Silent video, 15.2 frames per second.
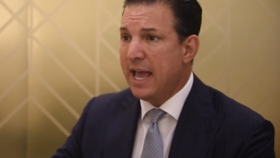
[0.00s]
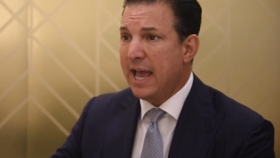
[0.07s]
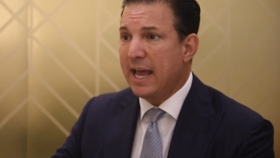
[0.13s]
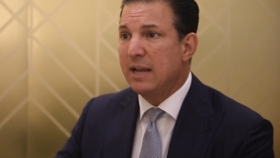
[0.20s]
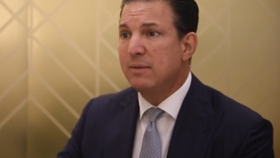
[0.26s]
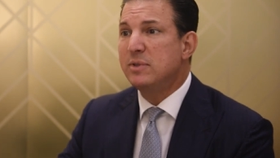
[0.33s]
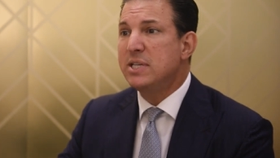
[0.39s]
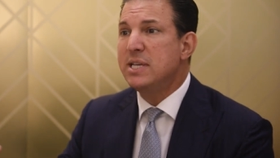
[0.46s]
And
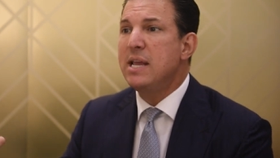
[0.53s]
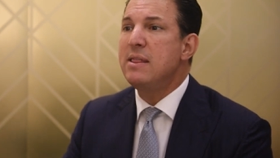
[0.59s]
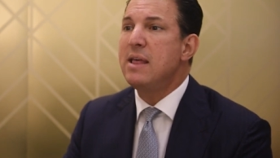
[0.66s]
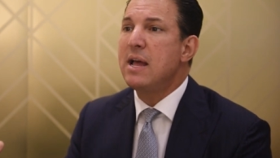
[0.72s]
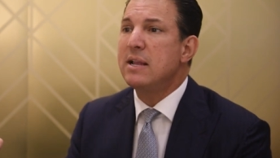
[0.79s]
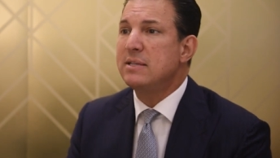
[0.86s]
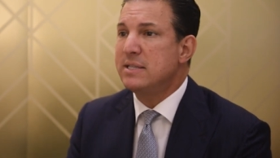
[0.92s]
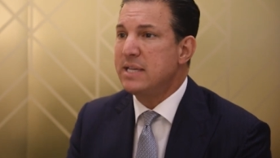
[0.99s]
I'm seeing
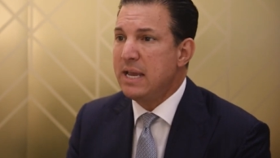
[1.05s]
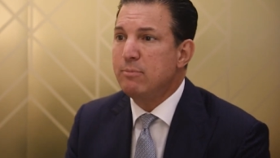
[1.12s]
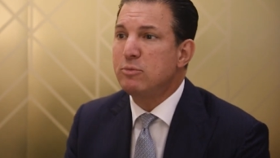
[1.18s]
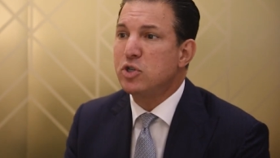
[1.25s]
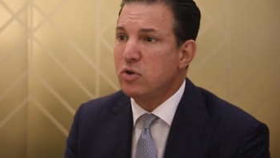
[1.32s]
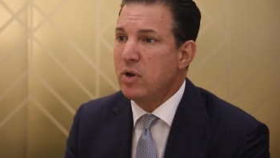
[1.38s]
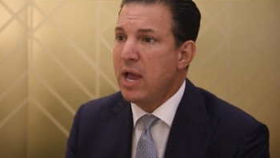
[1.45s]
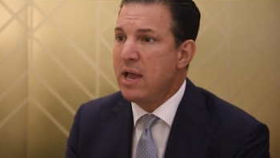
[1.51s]
that same
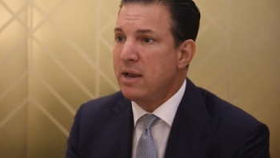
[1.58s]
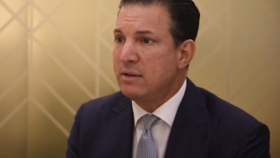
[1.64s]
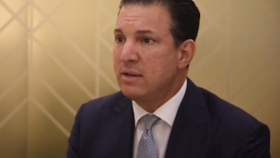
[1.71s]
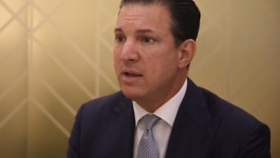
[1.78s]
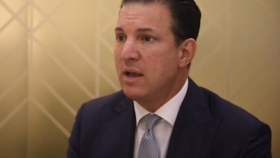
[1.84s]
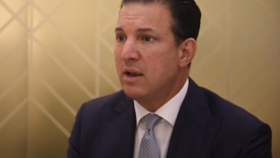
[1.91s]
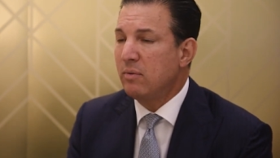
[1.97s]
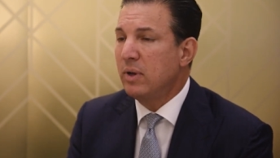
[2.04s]
trend
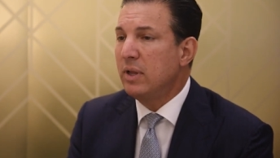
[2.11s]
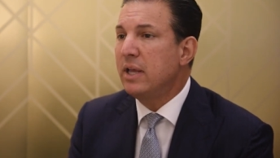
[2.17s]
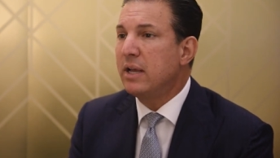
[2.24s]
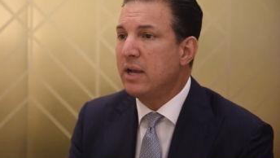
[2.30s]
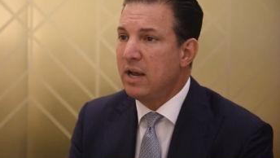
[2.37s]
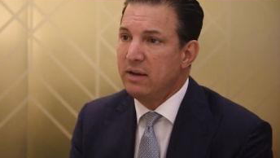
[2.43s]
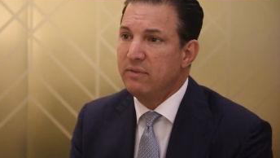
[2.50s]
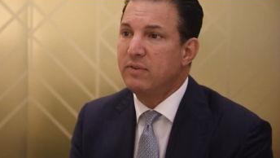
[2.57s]
really
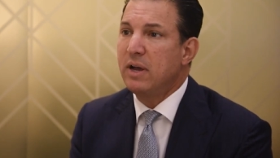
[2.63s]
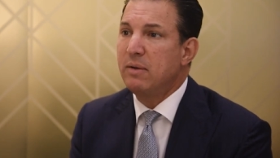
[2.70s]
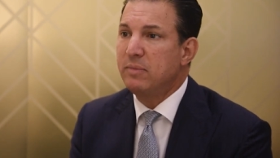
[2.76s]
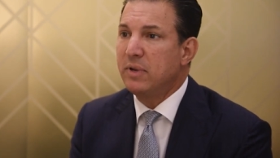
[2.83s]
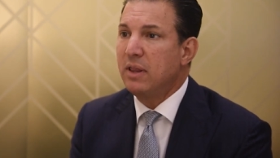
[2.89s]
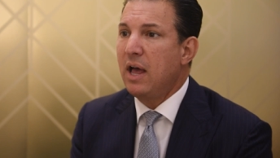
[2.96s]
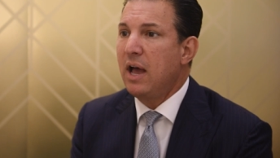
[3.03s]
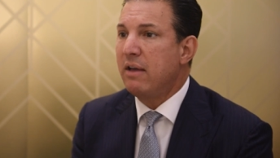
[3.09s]
kind of come
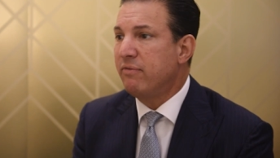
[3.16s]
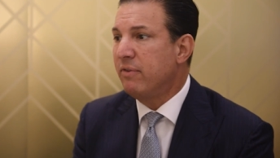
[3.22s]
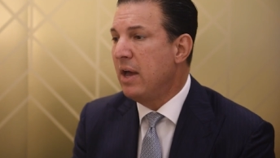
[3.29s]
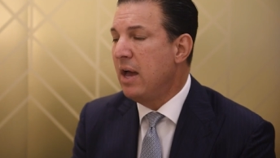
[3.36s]
to life.